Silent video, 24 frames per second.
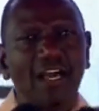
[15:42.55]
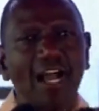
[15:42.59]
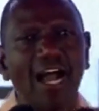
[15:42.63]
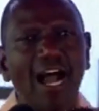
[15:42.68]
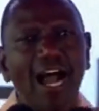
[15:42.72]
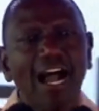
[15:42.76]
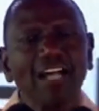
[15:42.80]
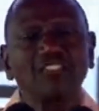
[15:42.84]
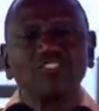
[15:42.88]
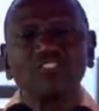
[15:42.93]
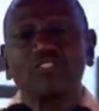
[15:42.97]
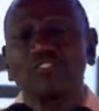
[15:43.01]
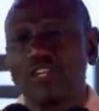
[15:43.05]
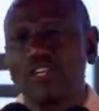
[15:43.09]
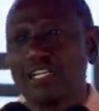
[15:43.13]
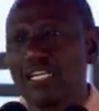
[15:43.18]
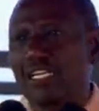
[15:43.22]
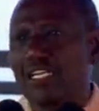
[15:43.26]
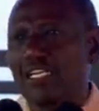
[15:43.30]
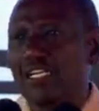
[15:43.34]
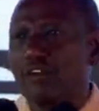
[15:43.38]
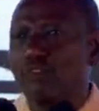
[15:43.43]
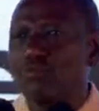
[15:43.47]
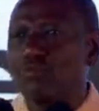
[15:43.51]

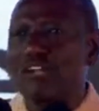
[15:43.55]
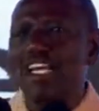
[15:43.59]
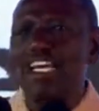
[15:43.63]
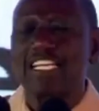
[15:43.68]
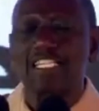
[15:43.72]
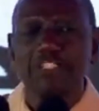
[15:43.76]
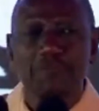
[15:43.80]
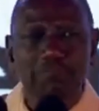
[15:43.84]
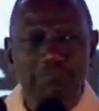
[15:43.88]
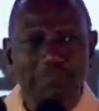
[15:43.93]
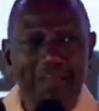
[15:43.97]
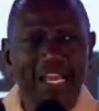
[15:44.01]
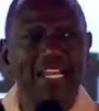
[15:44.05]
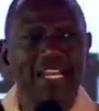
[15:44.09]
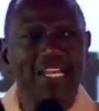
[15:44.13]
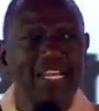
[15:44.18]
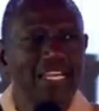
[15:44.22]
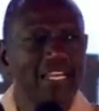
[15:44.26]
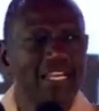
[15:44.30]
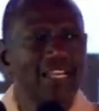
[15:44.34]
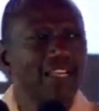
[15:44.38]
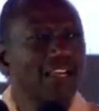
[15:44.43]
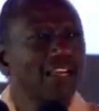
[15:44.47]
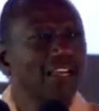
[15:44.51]
Actually, we are
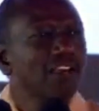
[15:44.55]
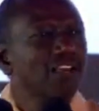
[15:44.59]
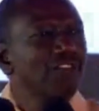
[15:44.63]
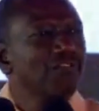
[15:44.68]
spending